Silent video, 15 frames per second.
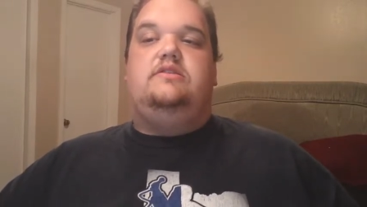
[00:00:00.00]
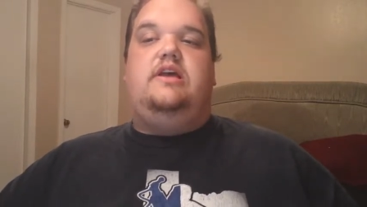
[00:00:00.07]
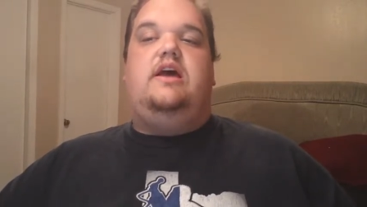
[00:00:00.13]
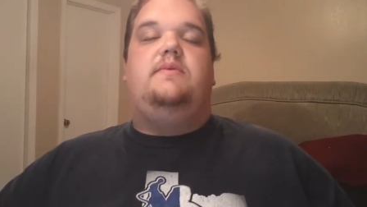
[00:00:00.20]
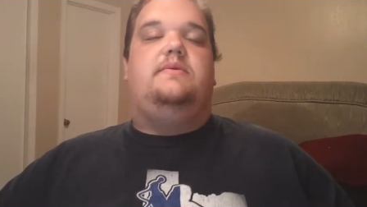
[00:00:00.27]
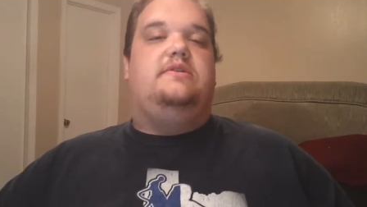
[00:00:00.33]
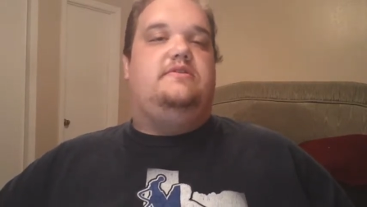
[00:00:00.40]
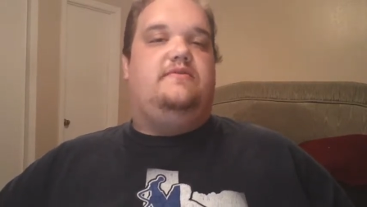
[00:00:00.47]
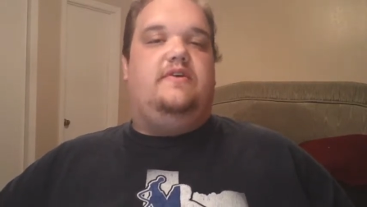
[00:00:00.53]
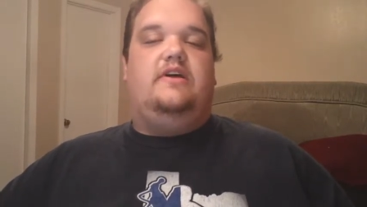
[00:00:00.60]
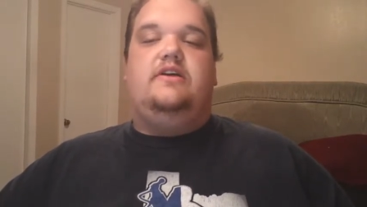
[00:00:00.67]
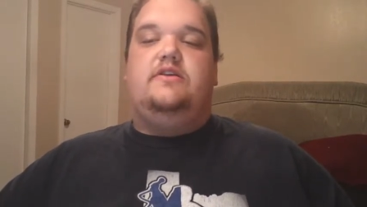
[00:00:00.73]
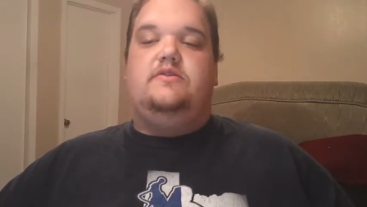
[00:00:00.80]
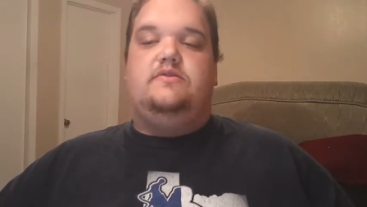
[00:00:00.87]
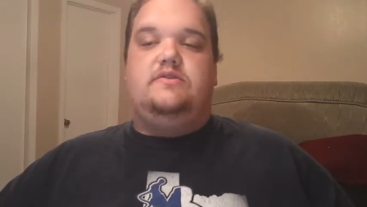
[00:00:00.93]
habits,
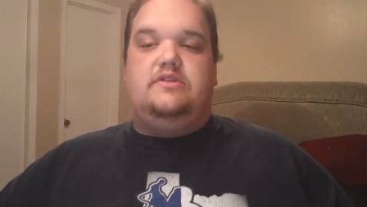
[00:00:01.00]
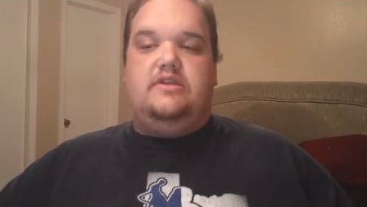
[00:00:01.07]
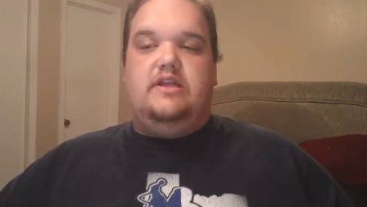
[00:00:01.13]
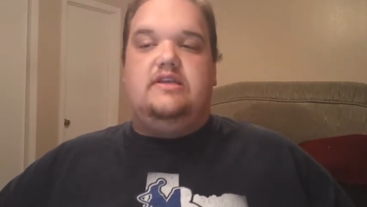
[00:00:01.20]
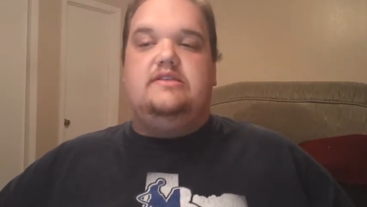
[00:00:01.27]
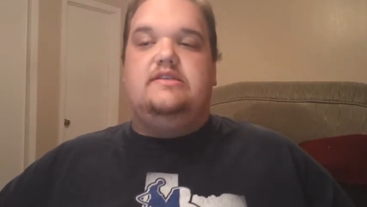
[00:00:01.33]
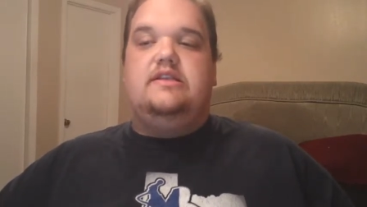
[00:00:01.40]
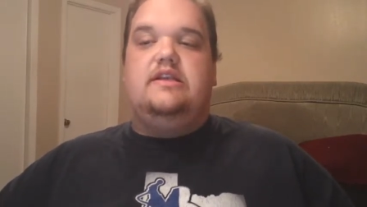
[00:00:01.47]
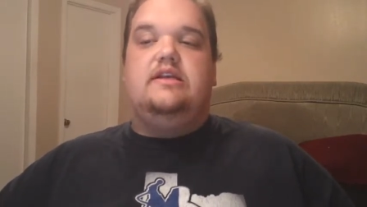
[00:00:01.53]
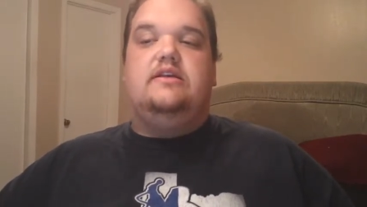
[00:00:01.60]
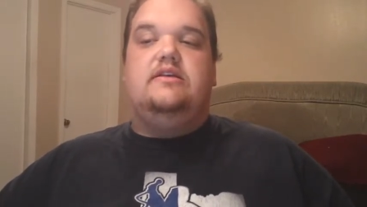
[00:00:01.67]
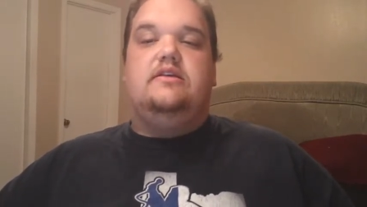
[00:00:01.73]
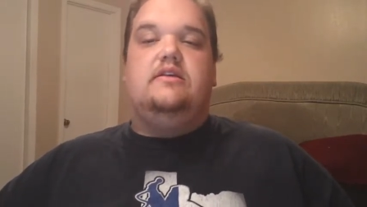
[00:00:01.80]
values, destiny.